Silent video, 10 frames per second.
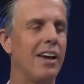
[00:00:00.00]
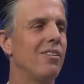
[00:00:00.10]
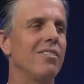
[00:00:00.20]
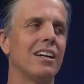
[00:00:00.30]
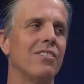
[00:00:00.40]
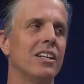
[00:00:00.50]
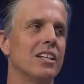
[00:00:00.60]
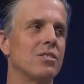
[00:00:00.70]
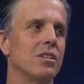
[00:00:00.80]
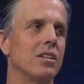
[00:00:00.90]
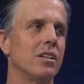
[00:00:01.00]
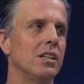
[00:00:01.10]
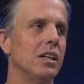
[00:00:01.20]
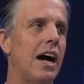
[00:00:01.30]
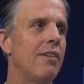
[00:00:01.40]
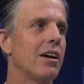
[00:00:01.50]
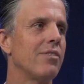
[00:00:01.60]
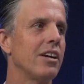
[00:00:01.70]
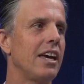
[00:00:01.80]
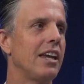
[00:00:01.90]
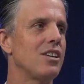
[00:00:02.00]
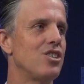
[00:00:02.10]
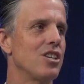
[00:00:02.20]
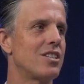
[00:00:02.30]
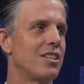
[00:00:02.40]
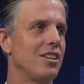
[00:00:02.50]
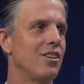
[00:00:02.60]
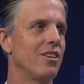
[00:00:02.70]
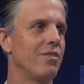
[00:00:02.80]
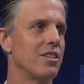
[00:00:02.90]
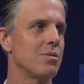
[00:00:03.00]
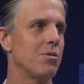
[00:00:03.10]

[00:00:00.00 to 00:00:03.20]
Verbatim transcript: don't recommend this. One. Really? I recommend getting just the your invisible.